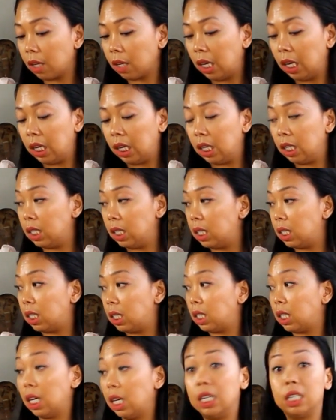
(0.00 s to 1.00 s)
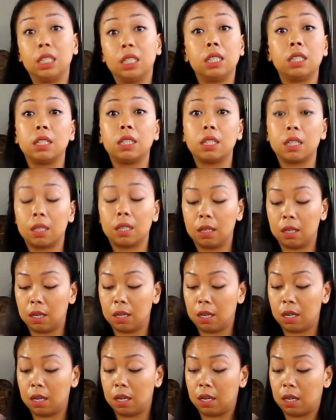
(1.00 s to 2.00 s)
is taste
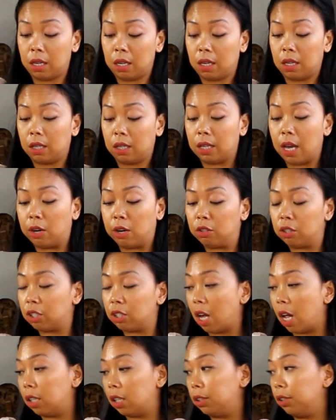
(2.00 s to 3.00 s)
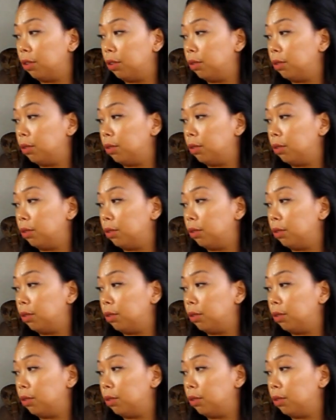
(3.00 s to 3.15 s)
the Arroz Caldo.